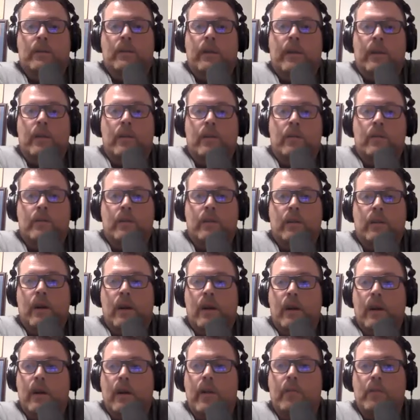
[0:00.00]
you know,
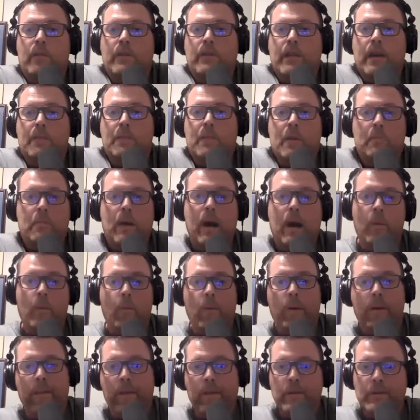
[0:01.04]
uh, every time you buy
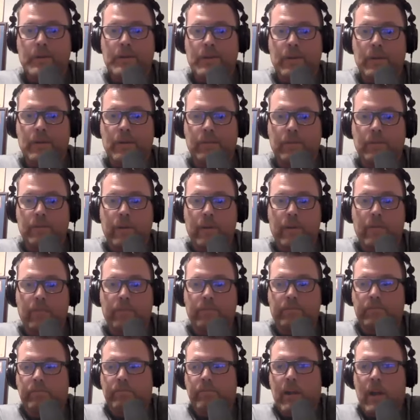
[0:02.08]
one of those, you're you're
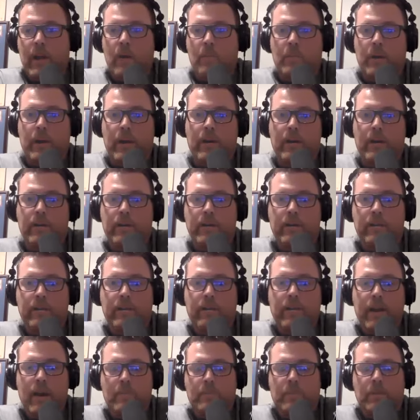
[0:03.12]
helping a
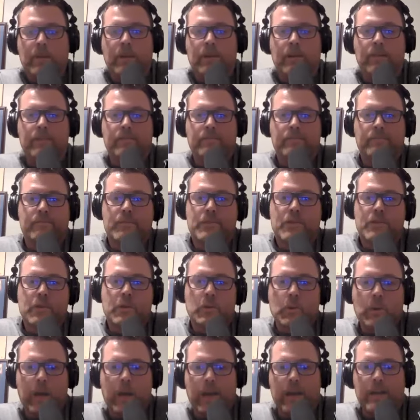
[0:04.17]
couple of
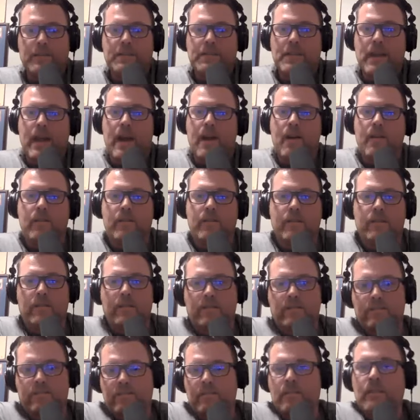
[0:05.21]
school kids out,
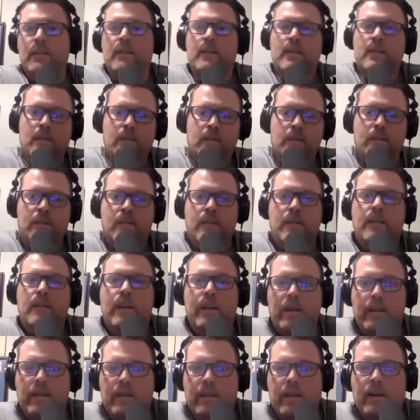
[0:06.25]
and
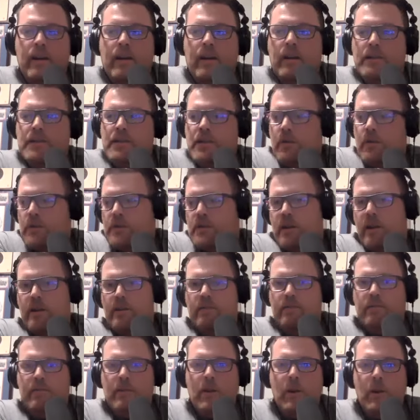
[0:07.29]
and uh, so it's a
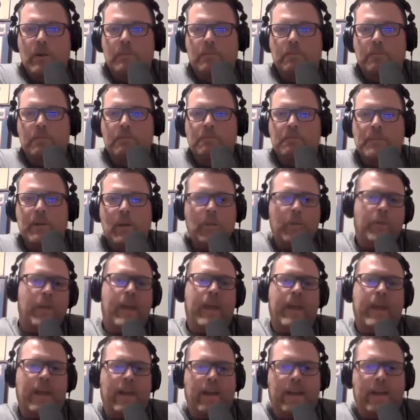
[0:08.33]
good good good
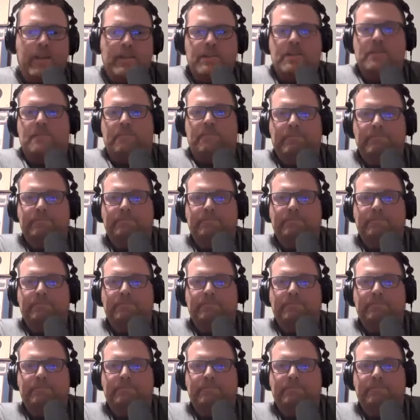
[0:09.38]
thing, I guess.